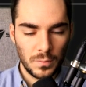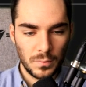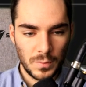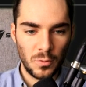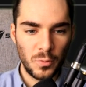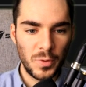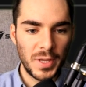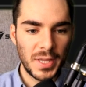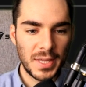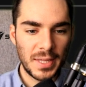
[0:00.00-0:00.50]

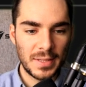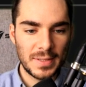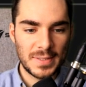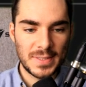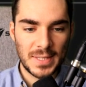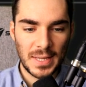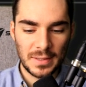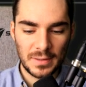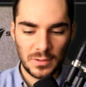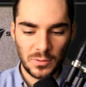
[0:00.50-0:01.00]
we can
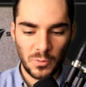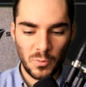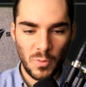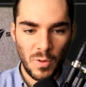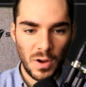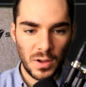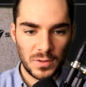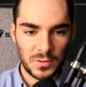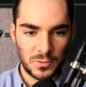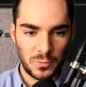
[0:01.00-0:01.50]
set
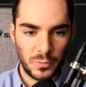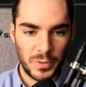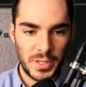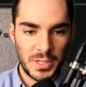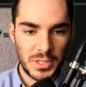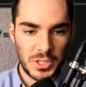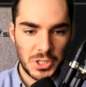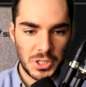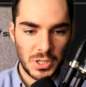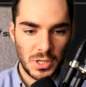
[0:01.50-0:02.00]
was
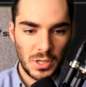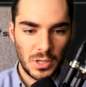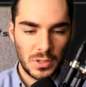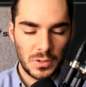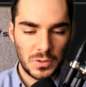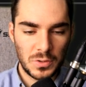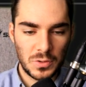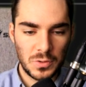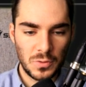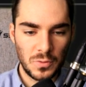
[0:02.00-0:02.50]
reached
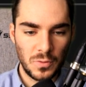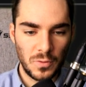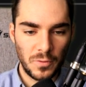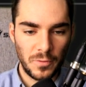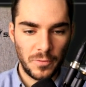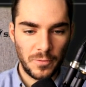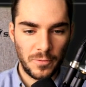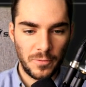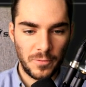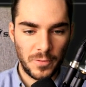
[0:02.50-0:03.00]
to
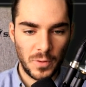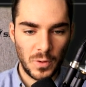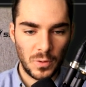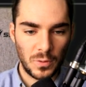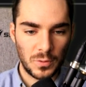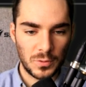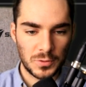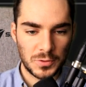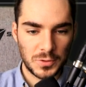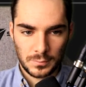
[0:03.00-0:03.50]

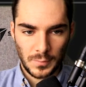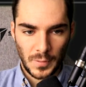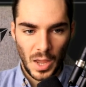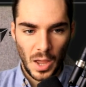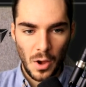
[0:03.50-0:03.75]
false.